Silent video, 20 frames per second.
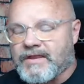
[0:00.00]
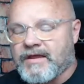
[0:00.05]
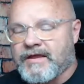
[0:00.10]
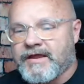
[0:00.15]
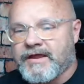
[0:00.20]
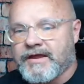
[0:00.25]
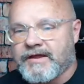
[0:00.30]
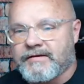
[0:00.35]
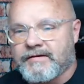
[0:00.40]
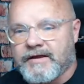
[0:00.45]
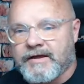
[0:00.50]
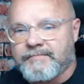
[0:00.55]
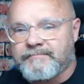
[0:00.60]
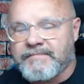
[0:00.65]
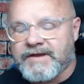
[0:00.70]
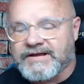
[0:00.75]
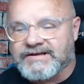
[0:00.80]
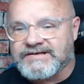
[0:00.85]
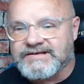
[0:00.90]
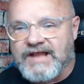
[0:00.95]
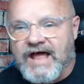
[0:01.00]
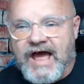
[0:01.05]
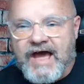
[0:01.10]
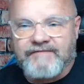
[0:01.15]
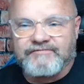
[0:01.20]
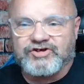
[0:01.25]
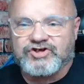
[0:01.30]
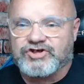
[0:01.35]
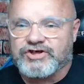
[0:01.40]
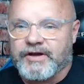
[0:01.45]
and mix
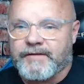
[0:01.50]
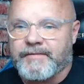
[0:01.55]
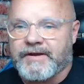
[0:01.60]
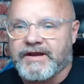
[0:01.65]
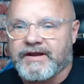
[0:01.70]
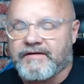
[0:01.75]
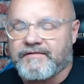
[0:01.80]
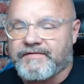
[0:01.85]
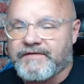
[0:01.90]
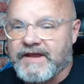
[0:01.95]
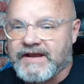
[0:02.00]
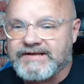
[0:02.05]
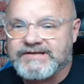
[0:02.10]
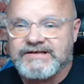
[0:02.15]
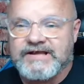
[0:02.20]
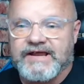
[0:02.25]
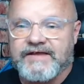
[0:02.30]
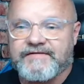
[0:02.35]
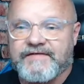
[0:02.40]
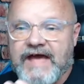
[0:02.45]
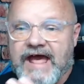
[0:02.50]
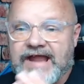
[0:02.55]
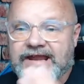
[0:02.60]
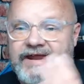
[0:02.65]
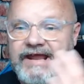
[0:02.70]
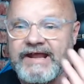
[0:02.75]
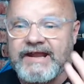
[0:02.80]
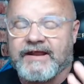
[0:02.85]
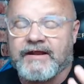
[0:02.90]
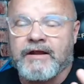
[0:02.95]
live streaming and things like that
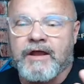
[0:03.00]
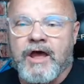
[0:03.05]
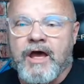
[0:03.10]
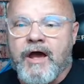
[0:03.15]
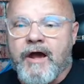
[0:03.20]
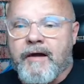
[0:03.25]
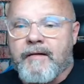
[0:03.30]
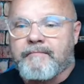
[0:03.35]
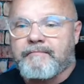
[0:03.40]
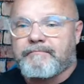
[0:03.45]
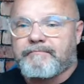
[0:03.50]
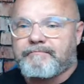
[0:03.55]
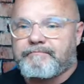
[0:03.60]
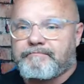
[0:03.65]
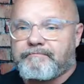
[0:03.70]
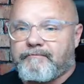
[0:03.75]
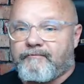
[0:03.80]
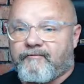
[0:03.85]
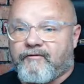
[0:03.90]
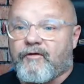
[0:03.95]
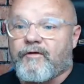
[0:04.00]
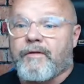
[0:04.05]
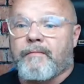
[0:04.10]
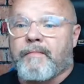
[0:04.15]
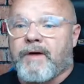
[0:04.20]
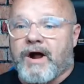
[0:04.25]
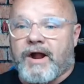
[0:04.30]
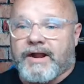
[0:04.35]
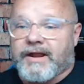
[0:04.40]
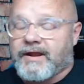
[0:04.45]
in it for the
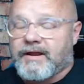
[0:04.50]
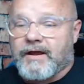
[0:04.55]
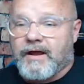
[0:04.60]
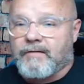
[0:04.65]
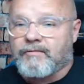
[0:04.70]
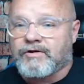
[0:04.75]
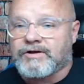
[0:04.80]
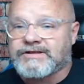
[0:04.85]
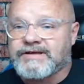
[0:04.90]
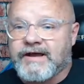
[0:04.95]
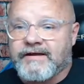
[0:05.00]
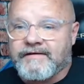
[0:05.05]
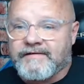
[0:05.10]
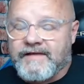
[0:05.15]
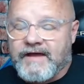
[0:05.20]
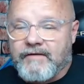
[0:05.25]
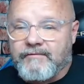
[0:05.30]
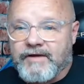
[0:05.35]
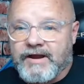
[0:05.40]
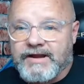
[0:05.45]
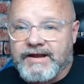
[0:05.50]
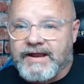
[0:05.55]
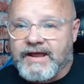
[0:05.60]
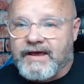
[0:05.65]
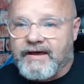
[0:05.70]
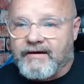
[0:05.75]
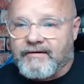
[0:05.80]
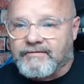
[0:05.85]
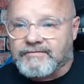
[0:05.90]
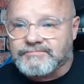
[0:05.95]
money. I'm going to tell you that right
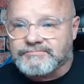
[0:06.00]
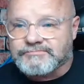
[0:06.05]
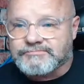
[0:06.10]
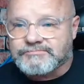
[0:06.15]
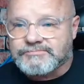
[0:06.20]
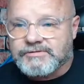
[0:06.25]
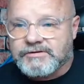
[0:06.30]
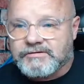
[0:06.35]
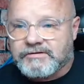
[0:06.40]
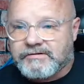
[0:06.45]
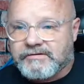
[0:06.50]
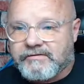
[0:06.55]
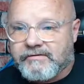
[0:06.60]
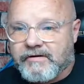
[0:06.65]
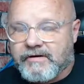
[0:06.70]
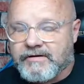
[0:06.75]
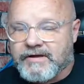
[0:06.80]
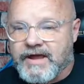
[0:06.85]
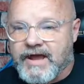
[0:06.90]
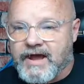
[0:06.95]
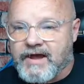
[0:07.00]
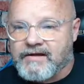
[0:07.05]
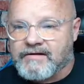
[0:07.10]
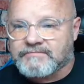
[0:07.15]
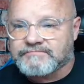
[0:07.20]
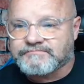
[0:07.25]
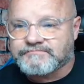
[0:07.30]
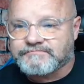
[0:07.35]
now. Okay.